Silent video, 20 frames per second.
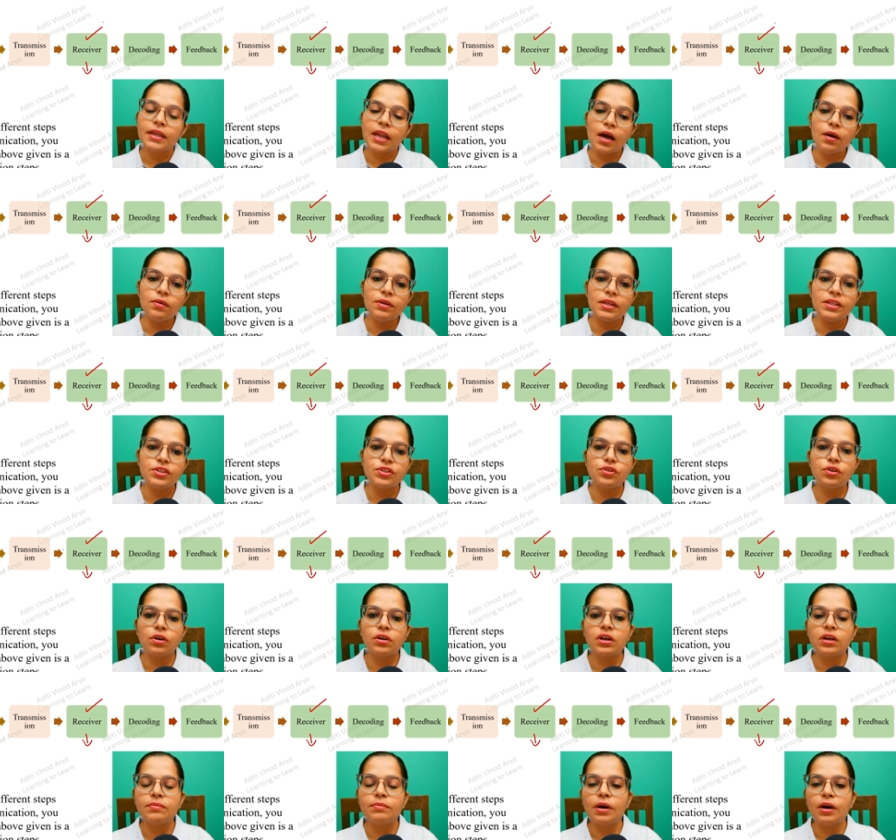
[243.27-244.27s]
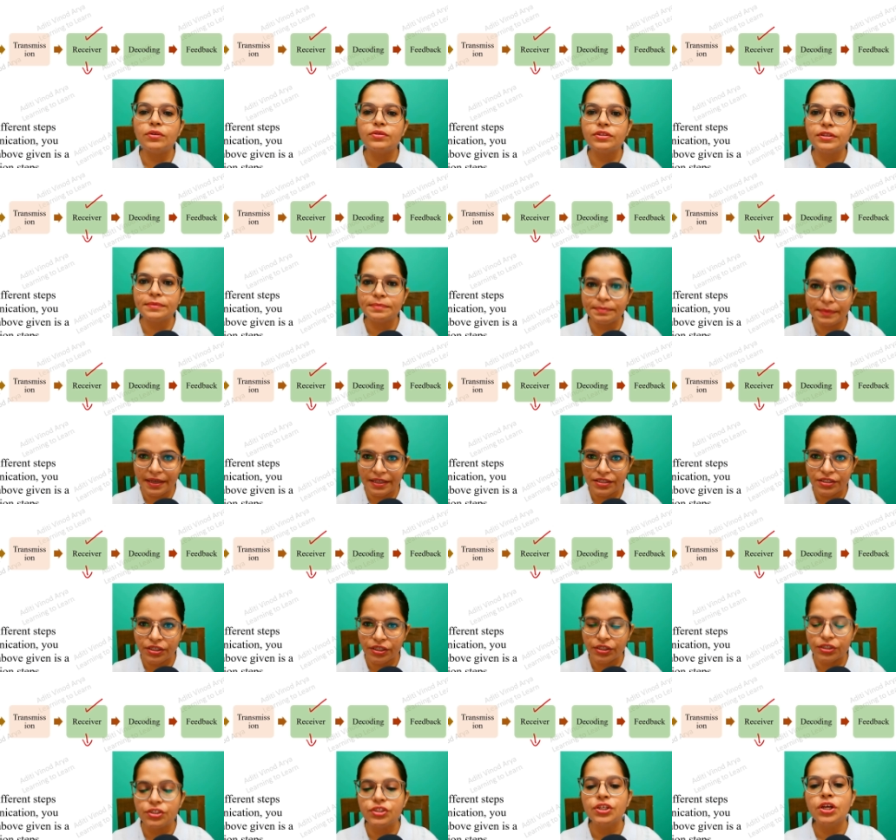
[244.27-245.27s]
Now let's talk about the
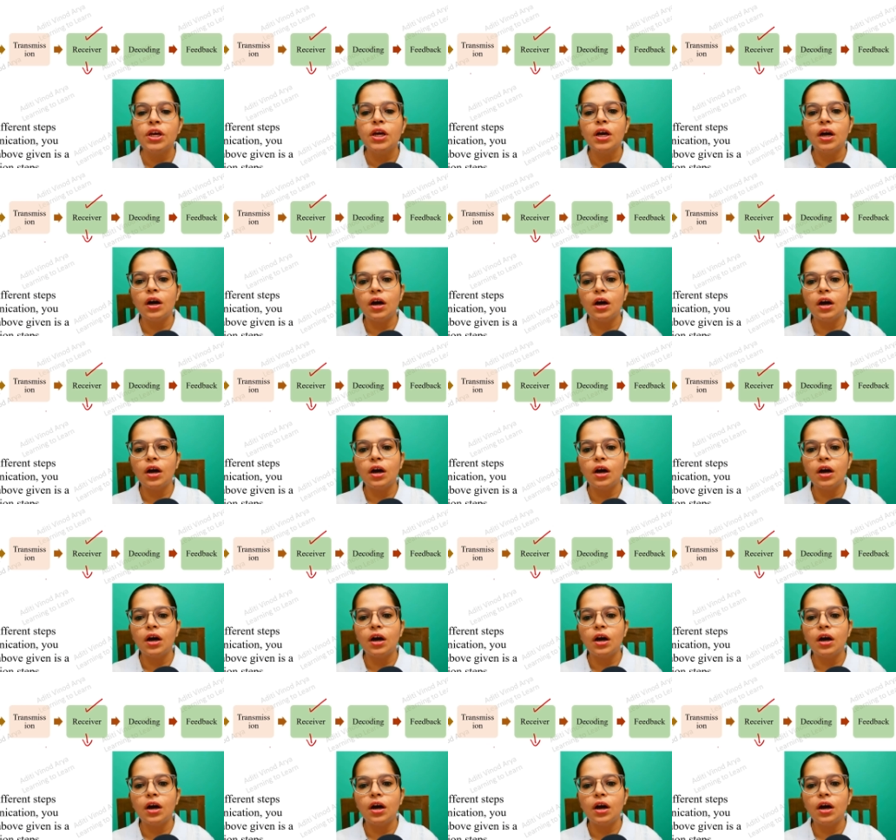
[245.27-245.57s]
message,